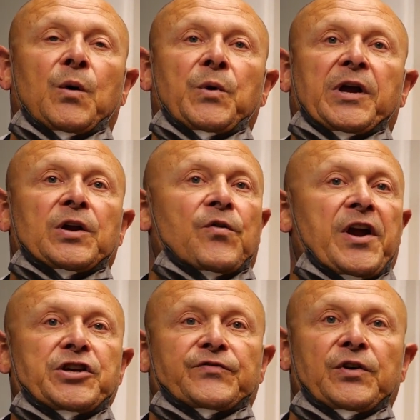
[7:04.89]
we can
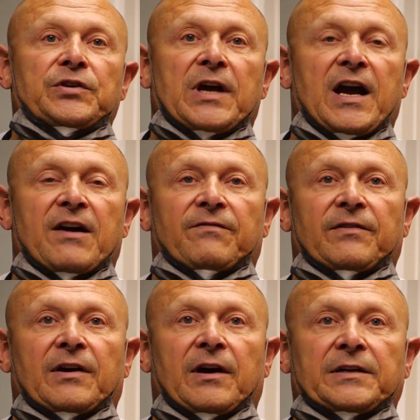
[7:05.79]
arrange for you to have
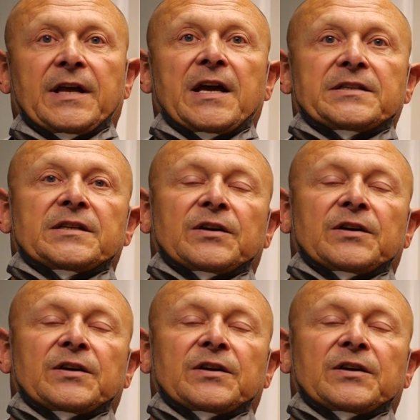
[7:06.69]
a test.